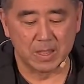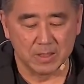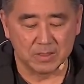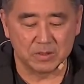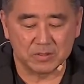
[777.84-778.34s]

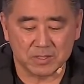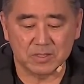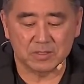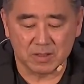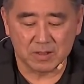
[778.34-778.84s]
There's a
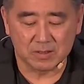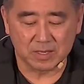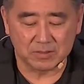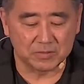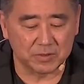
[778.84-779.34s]
song
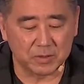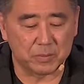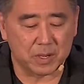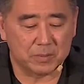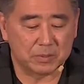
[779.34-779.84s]
that was very
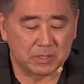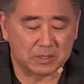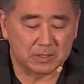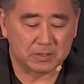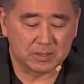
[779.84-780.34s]

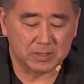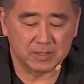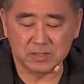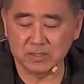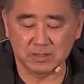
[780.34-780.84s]
popular, and it
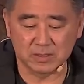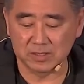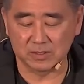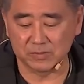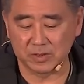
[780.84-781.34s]
still
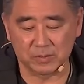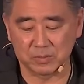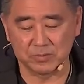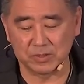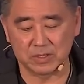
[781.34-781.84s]
is very
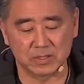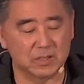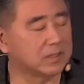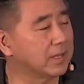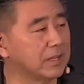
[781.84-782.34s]
moving. It's
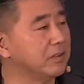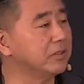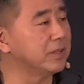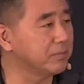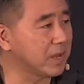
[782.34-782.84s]
called I Can
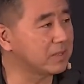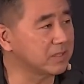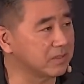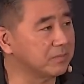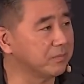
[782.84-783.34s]
Only
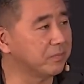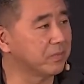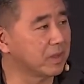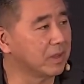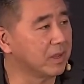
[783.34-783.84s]
Imagine.
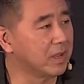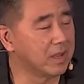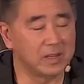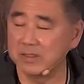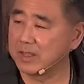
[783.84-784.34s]

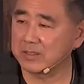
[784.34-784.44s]
And in that